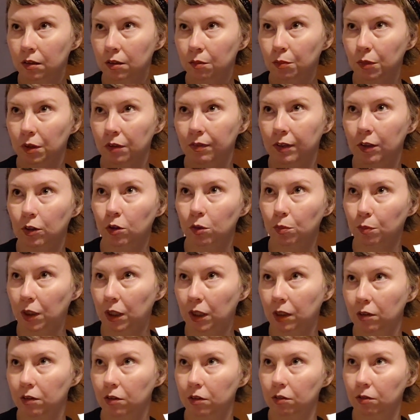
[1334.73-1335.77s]
But if I do a
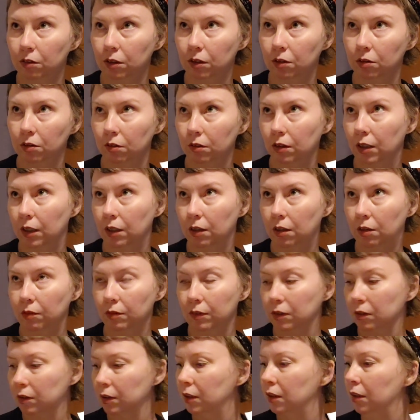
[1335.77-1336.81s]
bodysuit, I couldn't do that,
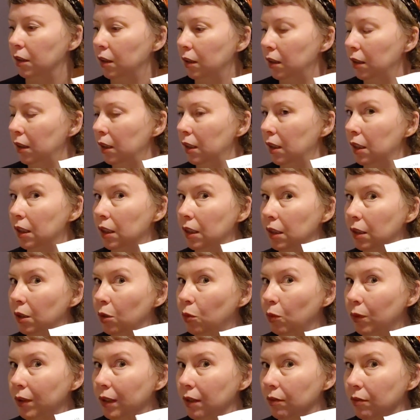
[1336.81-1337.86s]
obviously.
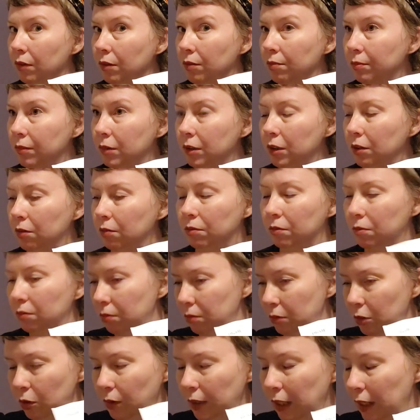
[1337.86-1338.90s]
Whatever, you
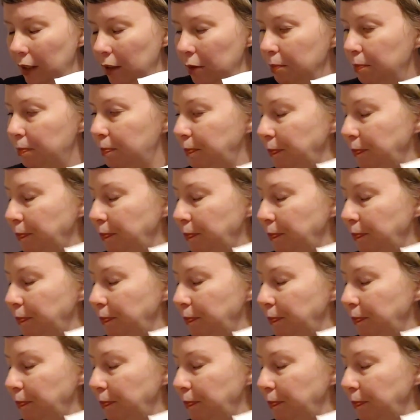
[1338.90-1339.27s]
got it.